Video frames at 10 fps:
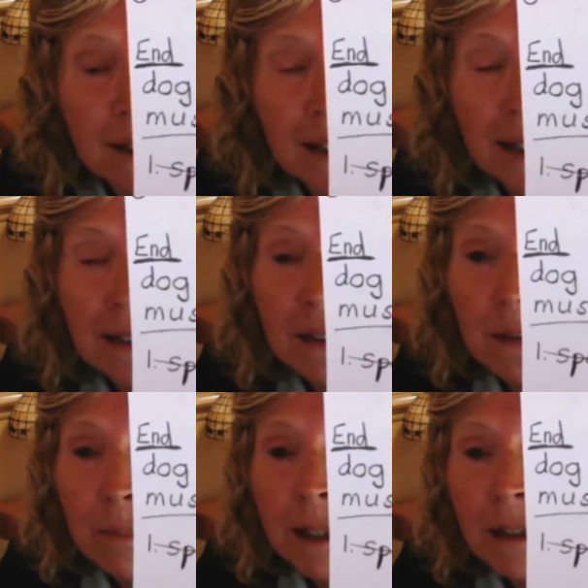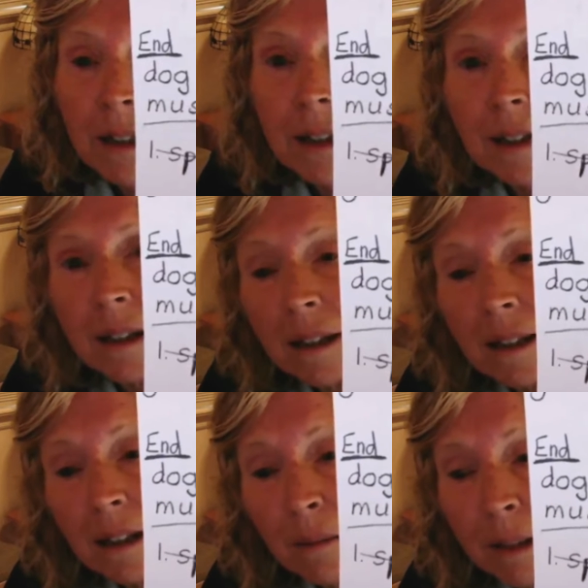Like a little bed, like
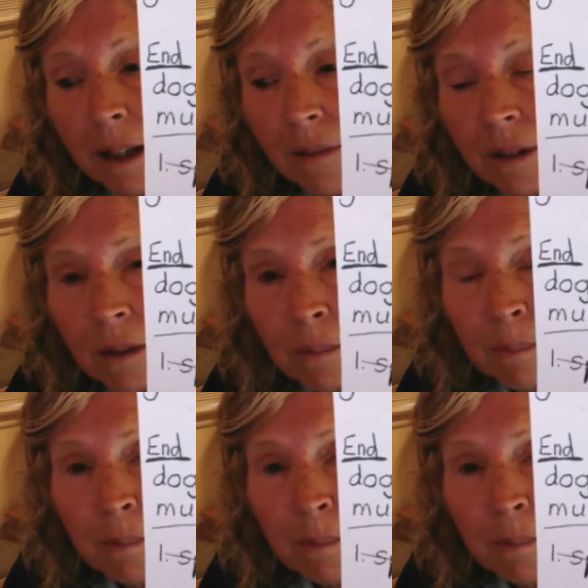you might have a little